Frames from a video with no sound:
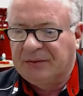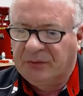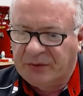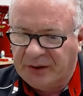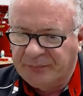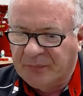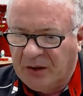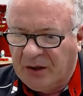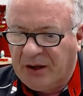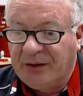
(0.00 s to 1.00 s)
Okay.
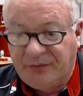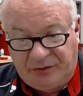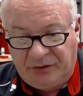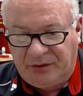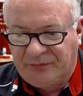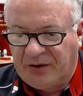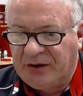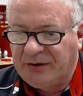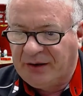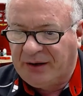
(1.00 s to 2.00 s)
I, you did find
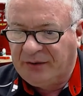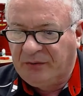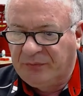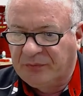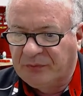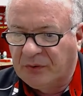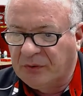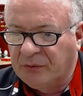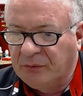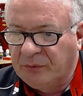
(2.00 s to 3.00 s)
a dyno
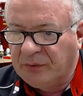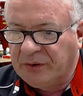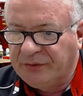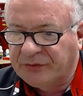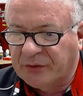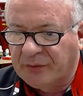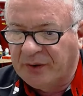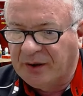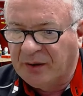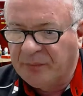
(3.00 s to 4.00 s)
through
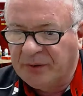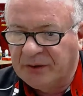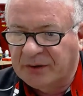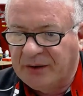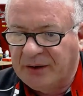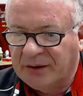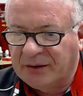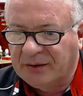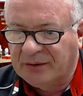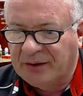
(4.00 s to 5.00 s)
Instagram in
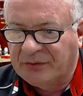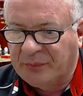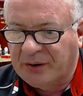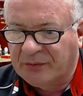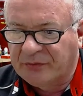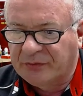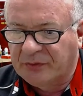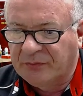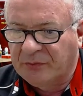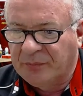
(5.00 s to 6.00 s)
Connecticut, like three hours or
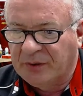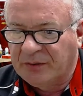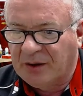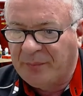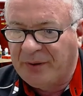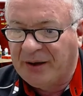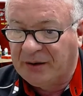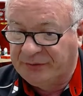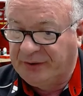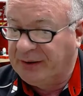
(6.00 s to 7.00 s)
so from me. Not bad.
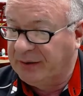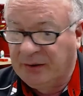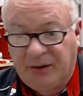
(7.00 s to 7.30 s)
I'll take it.